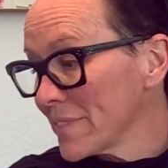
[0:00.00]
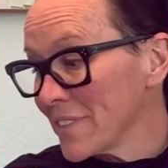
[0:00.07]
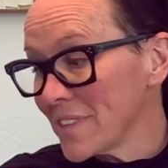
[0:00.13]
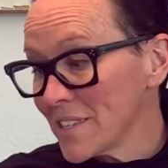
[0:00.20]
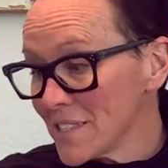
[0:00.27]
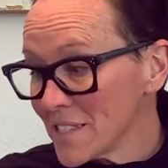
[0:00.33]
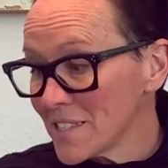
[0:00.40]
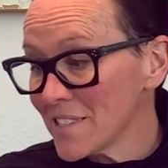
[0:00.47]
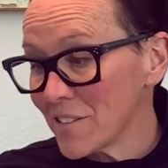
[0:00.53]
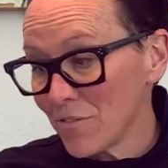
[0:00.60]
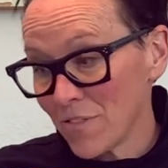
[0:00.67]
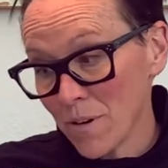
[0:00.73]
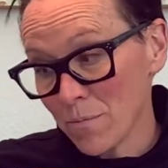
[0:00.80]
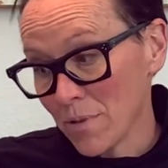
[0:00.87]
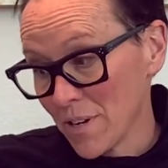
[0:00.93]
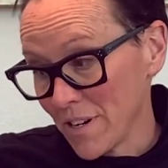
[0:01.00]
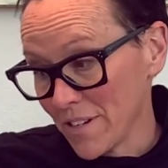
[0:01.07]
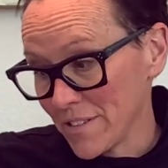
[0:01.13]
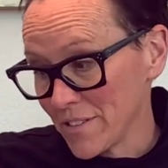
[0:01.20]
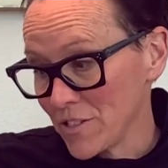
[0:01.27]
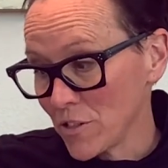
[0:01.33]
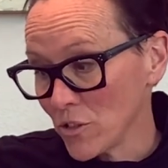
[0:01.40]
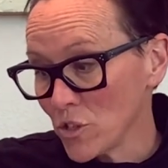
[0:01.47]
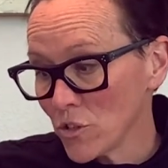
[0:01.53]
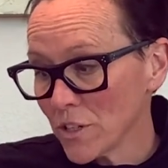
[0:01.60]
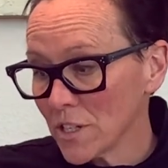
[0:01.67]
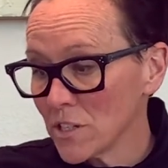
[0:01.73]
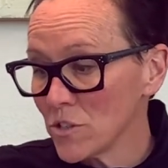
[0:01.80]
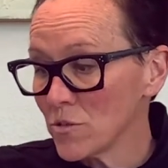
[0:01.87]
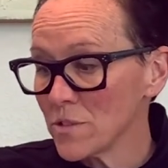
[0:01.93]
This is the fun part. So you
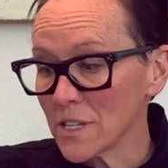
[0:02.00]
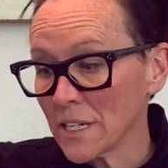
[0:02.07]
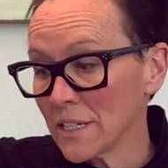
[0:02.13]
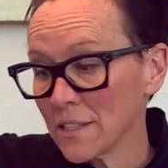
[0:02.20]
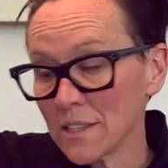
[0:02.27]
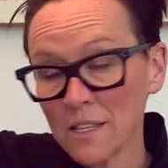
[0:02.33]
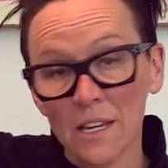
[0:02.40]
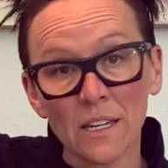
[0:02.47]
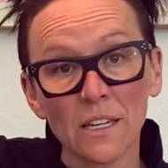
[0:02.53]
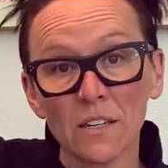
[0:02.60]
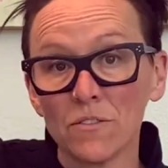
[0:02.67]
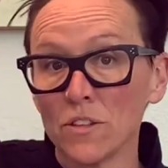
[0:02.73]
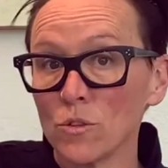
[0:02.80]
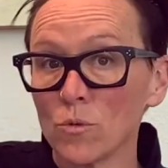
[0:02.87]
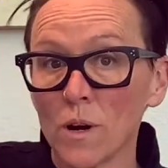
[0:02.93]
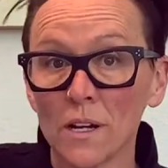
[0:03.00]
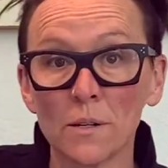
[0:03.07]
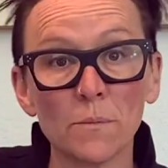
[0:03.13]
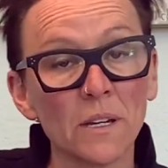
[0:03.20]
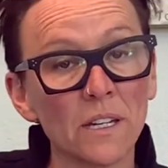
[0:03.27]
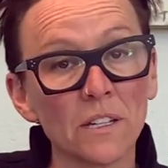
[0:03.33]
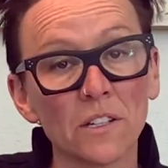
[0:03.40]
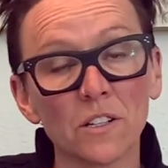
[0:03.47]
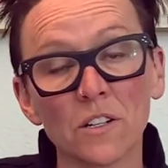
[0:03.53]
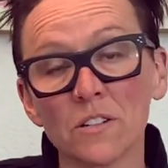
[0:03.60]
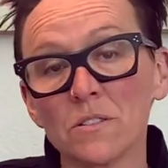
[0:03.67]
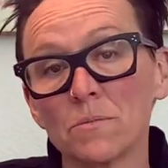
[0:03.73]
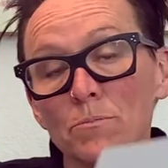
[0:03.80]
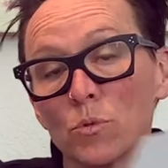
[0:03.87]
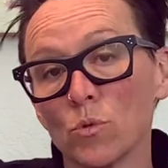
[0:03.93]
can use anything. If you want to make
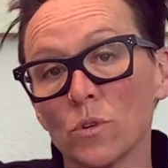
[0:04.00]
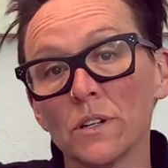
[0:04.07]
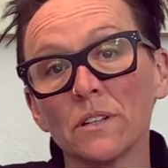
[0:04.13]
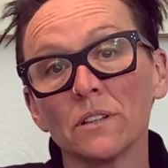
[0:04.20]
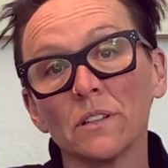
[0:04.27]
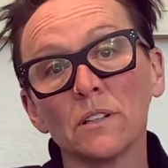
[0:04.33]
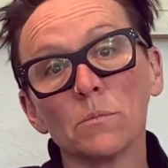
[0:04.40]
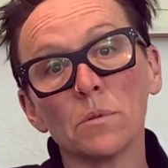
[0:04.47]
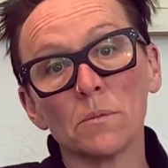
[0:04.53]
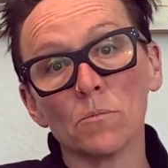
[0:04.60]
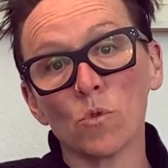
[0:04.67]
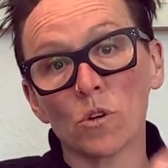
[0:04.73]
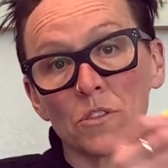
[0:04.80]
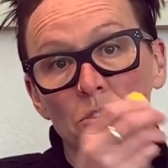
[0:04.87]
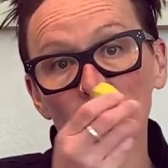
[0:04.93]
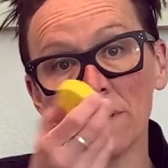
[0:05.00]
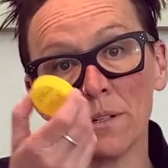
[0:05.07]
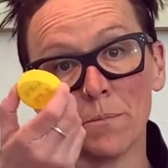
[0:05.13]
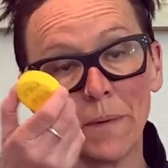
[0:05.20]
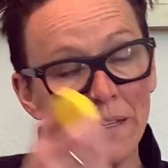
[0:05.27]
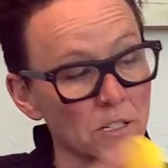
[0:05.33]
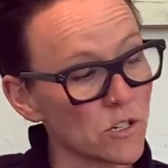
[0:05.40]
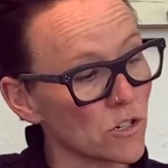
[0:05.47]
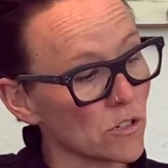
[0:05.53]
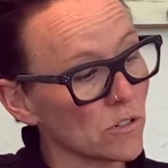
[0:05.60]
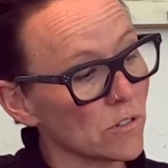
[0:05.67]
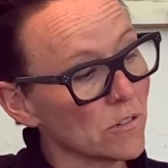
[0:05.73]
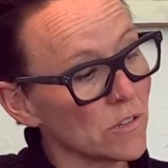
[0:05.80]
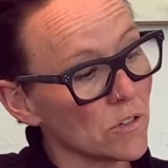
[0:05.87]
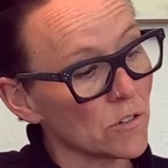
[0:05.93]
your board a little bit more
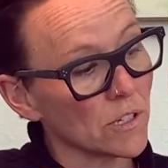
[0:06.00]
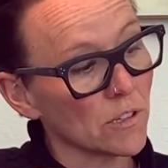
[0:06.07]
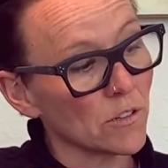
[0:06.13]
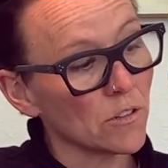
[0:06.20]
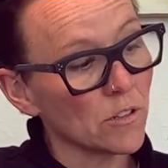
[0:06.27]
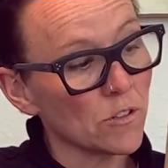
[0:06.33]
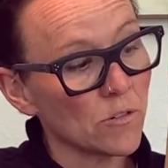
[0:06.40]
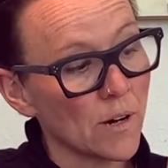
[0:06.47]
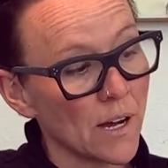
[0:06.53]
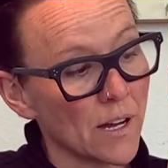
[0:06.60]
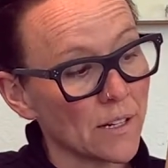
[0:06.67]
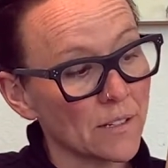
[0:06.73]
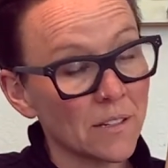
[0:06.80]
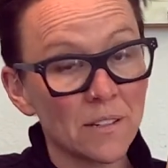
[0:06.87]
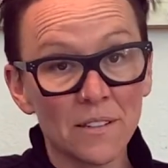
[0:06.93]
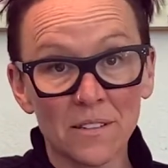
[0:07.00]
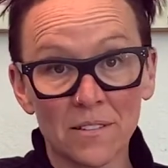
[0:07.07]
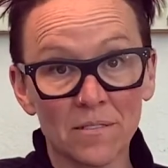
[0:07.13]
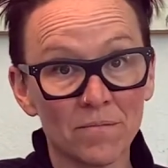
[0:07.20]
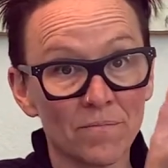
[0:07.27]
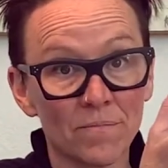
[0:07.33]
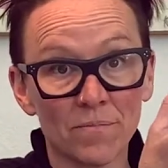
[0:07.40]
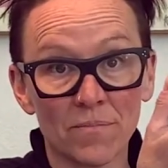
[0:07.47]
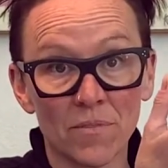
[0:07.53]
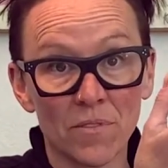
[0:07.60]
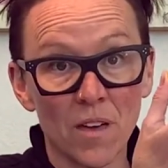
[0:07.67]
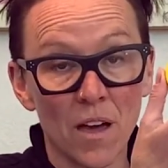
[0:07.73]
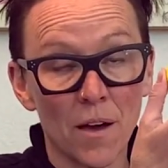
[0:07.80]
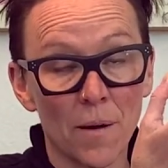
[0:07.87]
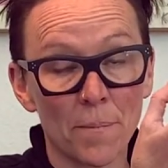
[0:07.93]
three-dimensional, you can glue on
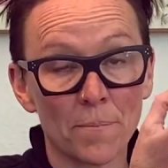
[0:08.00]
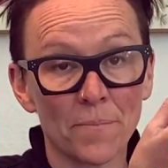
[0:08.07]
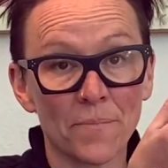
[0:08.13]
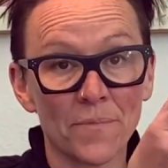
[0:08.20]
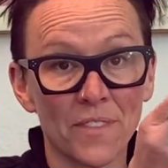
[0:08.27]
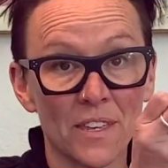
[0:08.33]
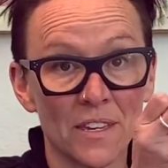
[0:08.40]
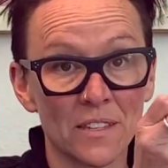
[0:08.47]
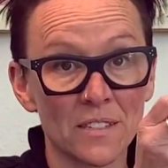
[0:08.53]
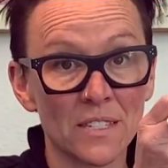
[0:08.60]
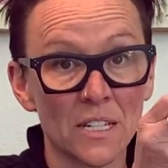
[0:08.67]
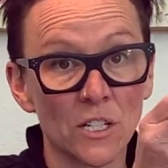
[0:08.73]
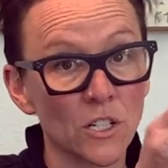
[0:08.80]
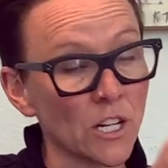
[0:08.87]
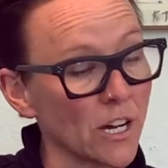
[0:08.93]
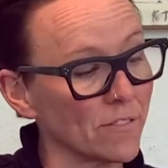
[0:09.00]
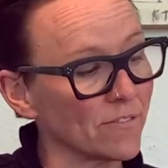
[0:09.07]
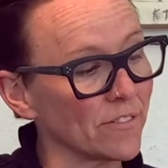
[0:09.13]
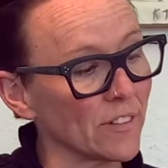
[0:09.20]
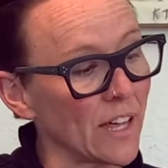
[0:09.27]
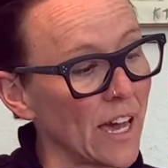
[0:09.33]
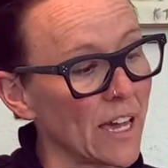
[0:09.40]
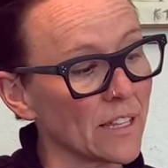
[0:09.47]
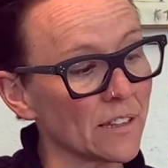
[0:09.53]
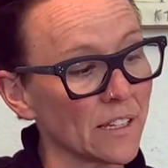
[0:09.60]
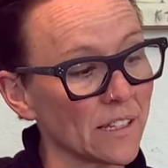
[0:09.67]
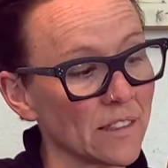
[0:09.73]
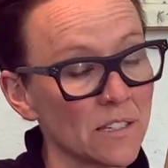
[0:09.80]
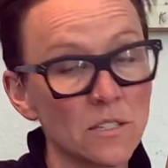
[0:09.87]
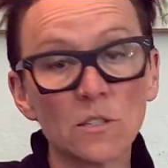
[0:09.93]
things that are not flat.
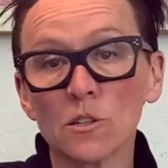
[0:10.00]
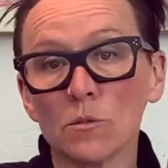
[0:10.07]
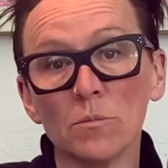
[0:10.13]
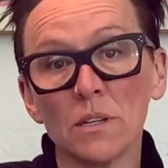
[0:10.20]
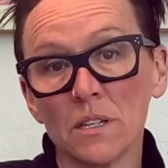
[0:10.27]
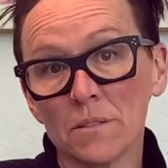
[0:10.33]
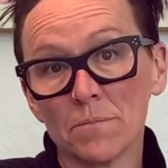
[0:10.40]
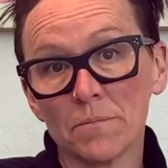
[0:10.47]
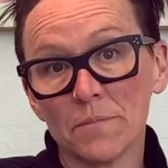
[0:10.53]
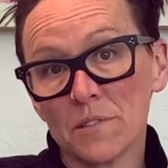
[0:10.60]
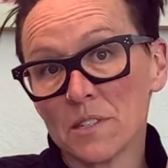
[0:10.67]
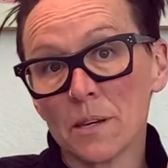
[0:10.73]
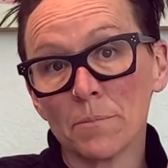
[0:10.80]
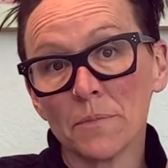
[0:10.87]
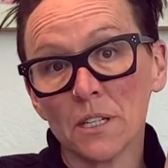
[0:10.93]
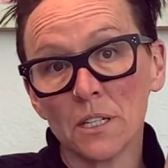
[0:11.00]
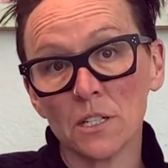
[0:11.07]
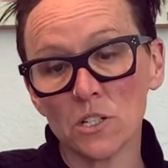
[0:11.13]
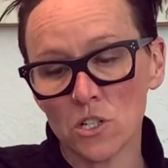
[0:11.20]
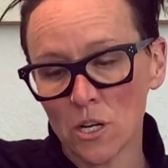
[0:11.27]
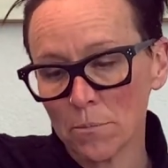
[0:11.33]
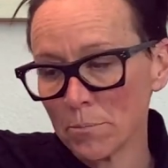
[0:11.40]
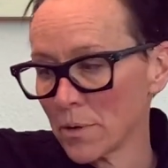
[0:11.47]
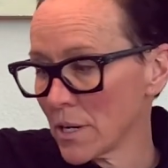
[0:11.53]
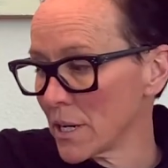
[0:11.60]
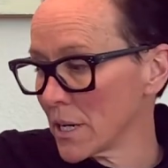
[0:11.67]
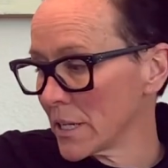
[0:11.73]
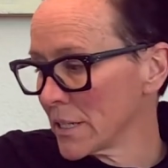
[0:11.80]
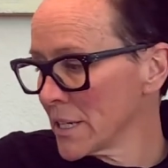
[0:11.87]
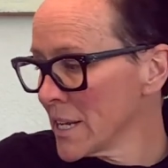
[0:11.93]
Like this could be something to jump
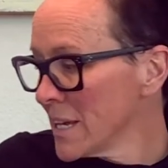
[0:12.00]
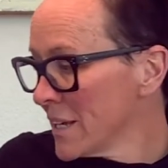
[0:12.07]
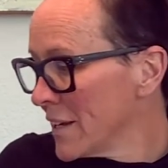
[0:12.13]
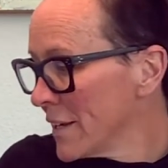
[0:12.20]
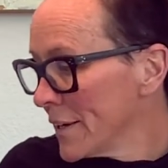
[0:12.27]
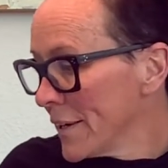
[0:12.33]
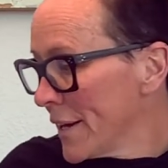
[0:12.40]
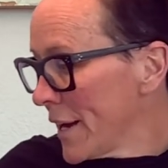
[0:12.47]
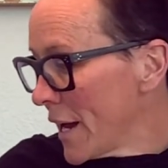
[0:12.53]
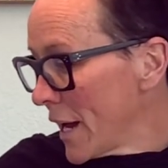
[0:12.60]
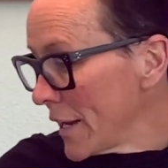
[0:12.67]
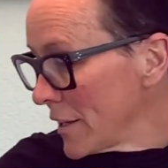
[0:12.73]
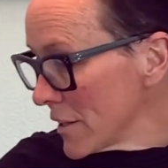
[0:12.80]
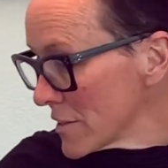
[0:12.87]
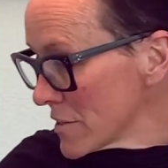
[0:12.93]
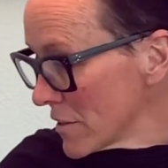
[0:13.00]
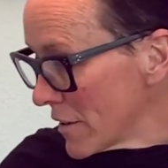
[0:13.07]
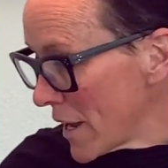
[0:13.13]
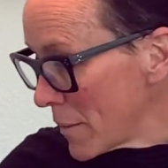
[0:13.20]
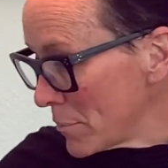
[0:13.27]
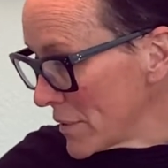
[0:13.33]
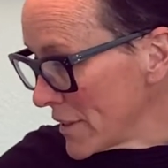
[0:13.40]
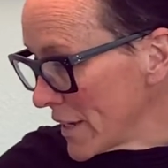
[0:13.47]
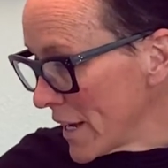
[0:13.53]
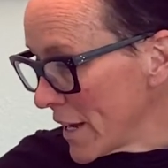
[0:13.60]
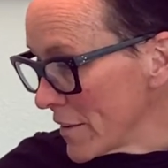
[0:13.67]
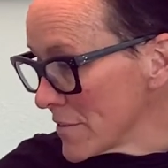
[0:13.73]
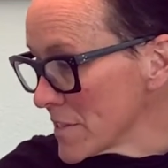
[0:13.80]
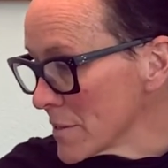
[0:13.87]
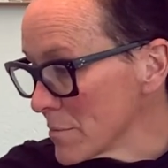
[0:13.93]
on. I also happen to
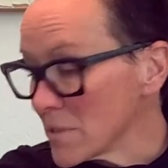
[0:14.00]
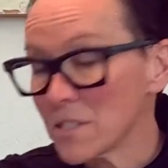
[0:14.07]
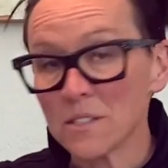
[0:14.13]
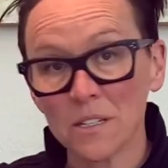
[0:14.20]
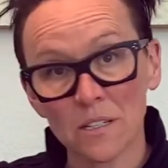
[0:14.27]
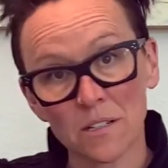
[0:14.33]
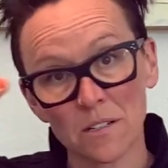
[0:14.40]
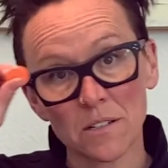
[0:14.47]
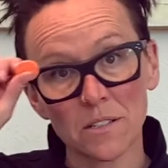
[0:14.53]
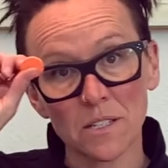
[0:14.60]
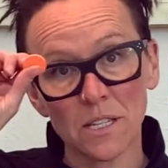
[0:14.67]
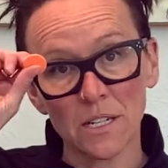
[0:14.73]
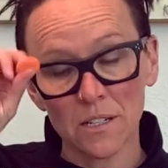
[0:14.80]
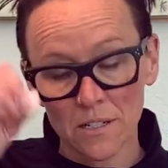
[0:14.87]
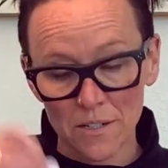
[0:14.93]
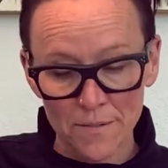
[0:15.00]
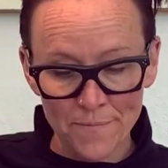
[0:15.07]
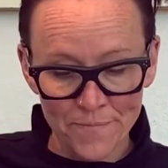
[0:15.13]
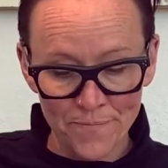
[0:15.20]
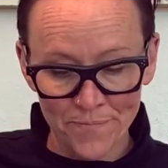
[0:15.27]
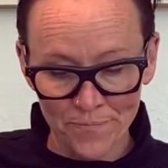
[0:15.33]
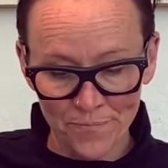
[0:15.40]
have some stickers here.